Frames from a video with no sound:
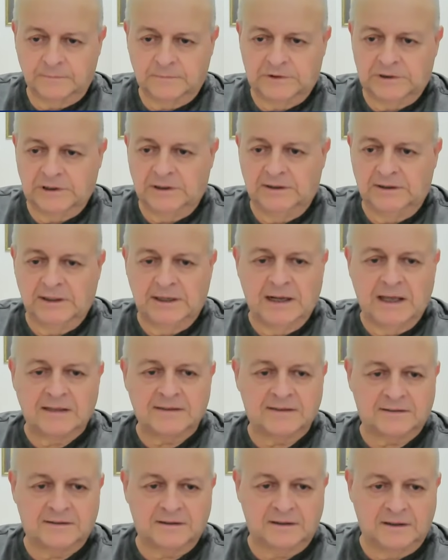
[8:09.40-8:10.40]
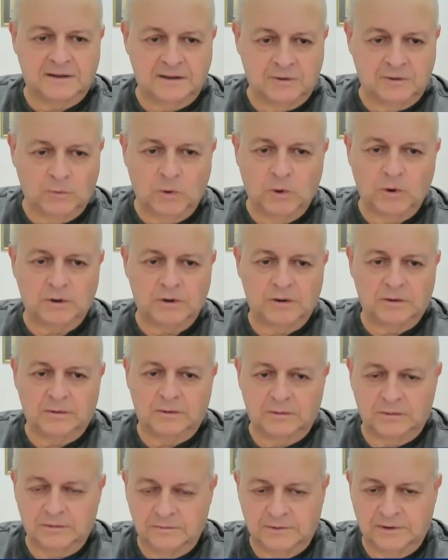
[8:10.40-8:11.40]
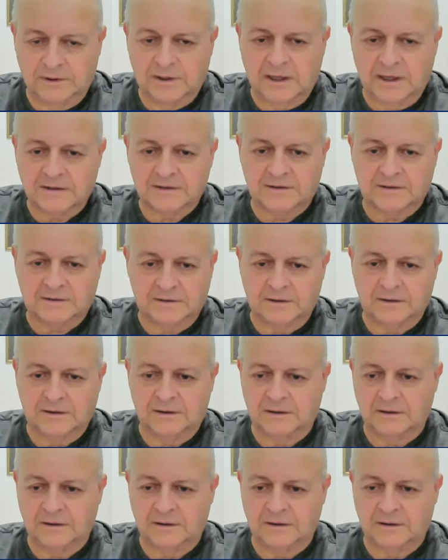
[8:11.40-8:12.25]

till the last uh, war, the last uh,